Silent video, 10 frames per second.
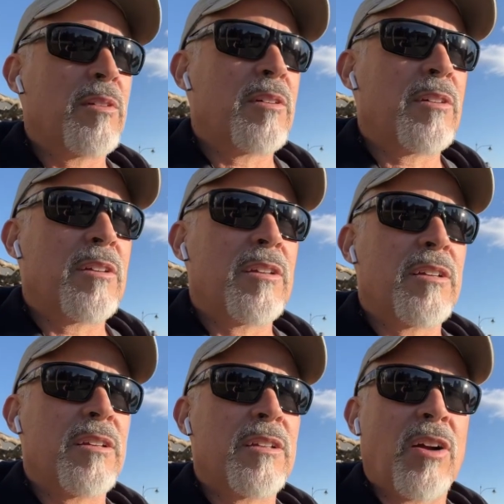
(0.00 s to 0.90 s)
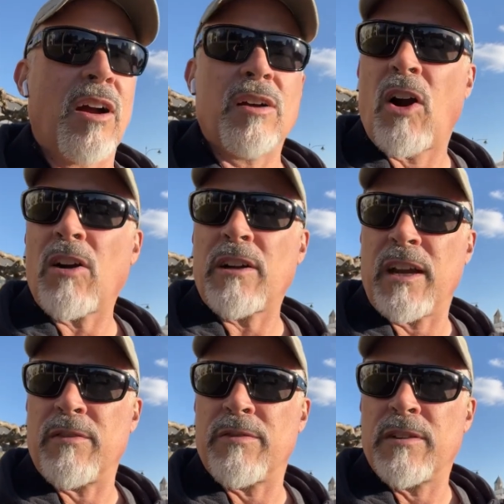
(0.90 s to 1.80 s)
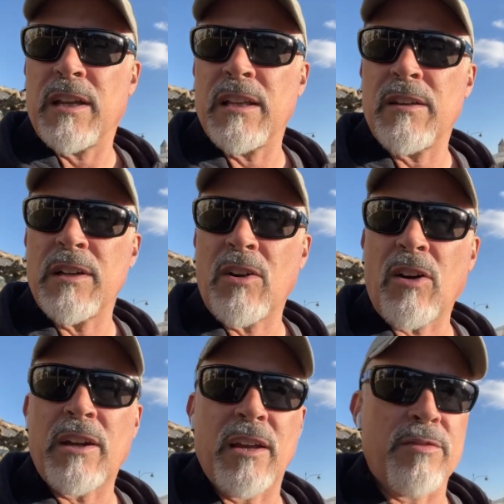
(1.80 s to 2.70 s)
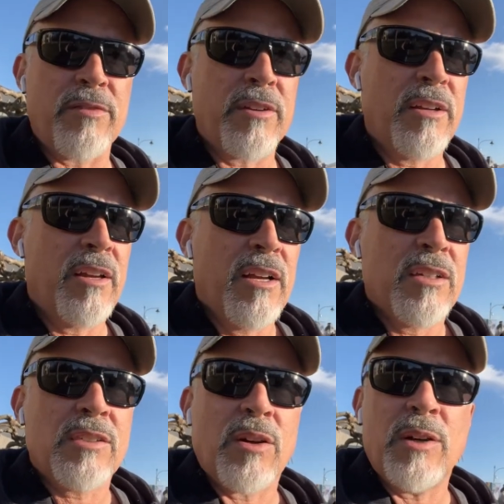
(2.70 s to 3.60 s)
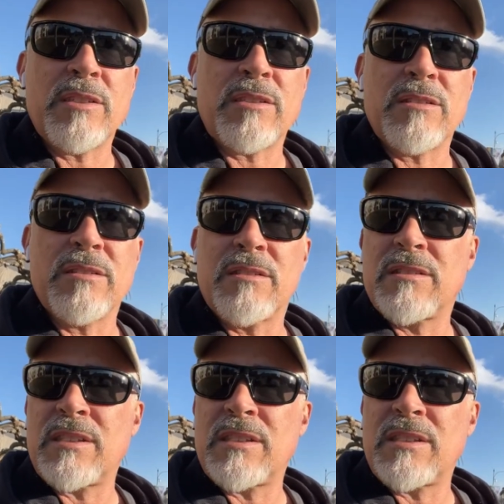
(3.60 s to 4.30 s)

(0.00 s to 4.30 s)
Kharkiv. He lived in Kharkiv, so his city's getting